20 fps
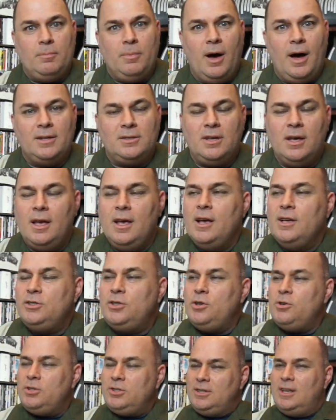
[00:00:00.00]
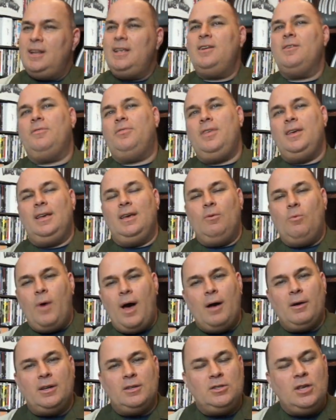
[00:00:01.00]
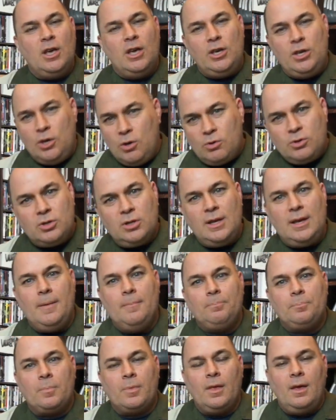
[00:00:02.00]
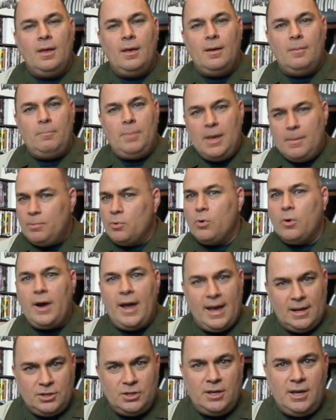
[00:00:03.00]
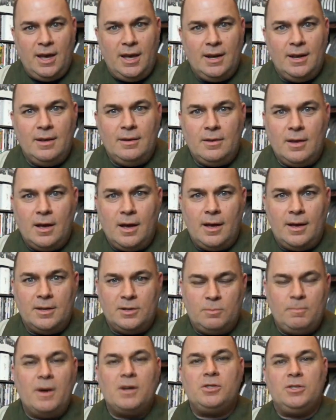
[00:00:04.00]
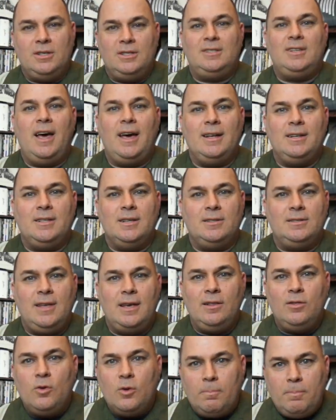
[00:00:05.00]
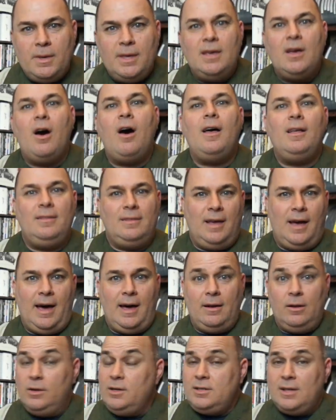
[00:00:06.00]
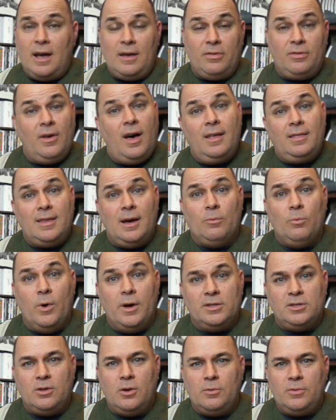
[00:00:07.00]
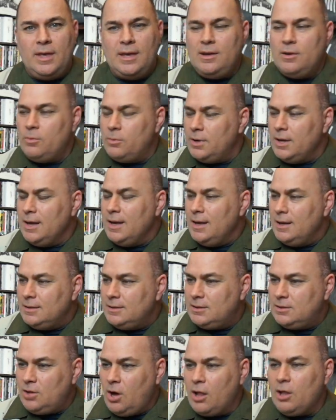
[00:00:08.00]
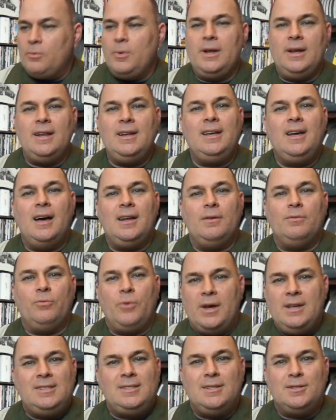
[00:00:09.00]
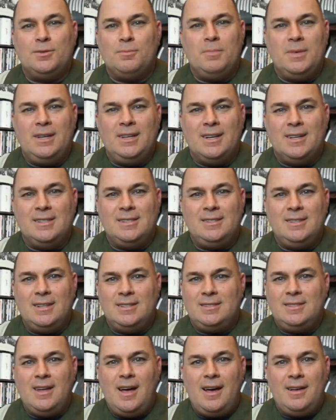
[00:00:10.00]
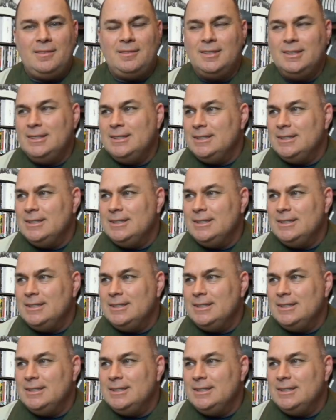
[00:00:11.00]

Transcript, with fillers: pots. So you're sitting here thinking, wow, because usually people who are educated, especially scientists, they look beyond that. At least I thought that was. You know, they don't tolerate any kind of racism because it's not,